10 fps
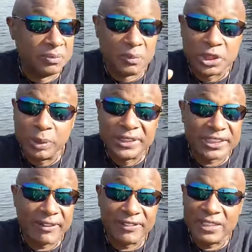between
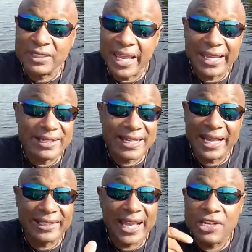seven, eight,
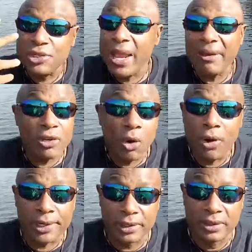nine days, you have your
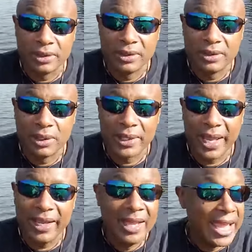order
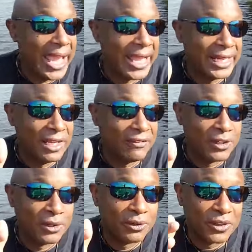okay? And if
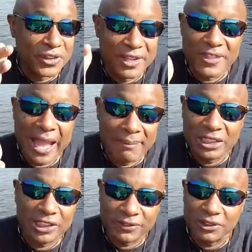you're in that
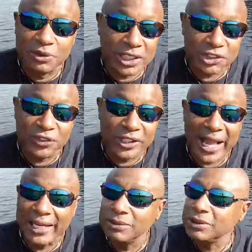much of a rush for your
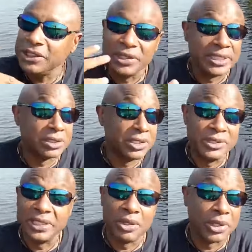items, you need to, you
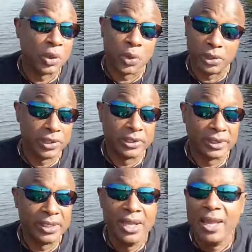need to go and order
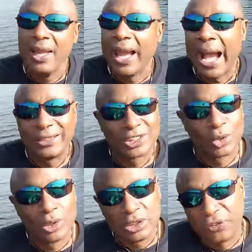early. Our
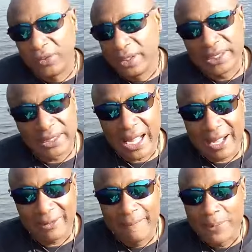store is fully stocked.